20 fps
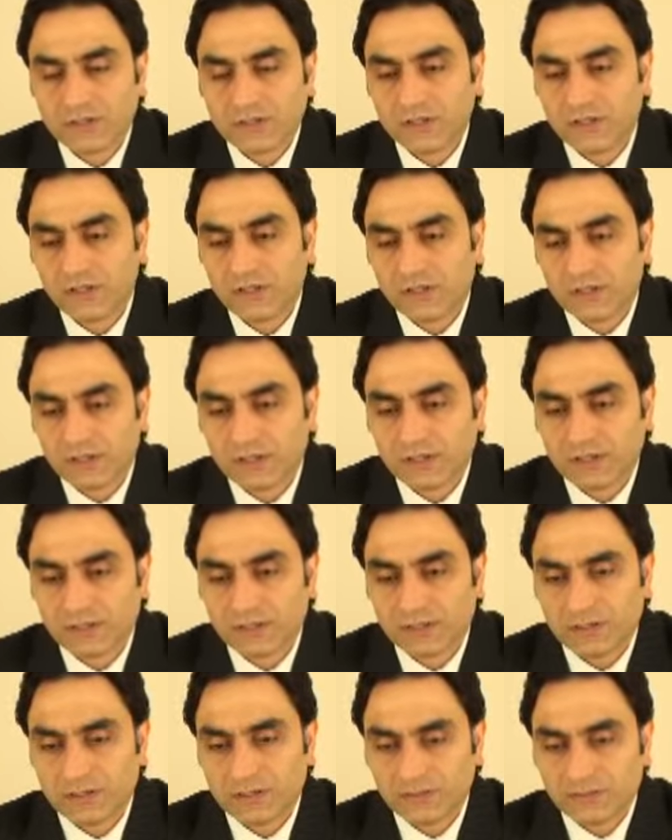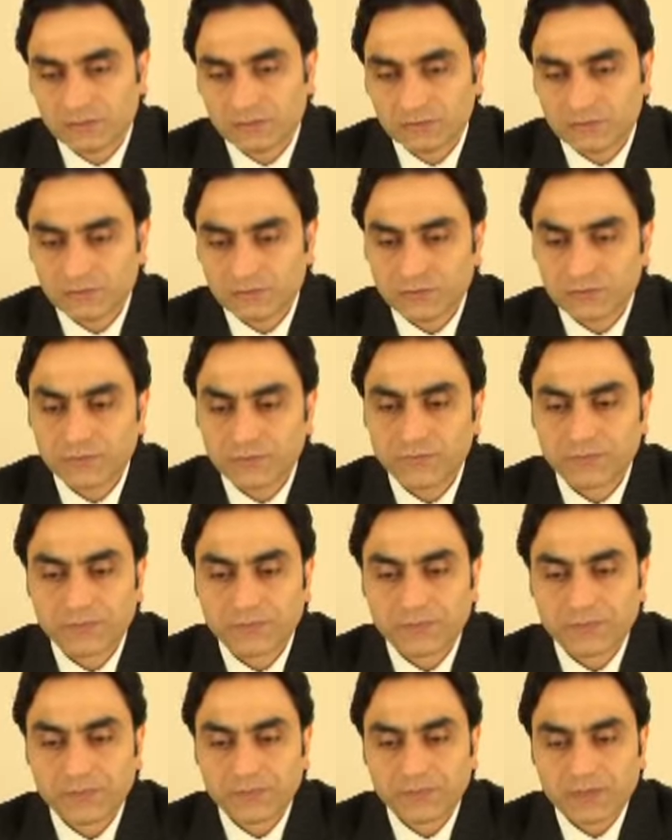uh, to you
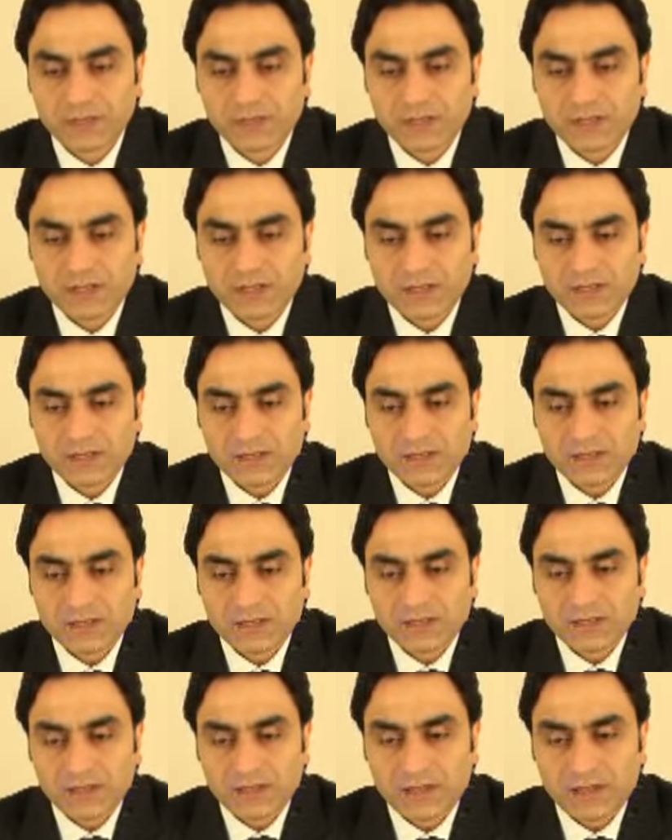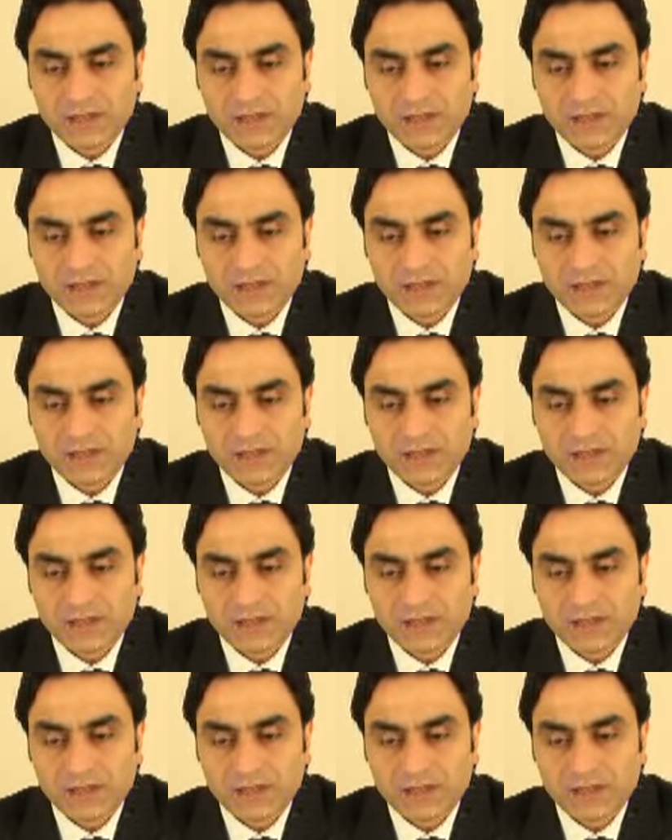uh,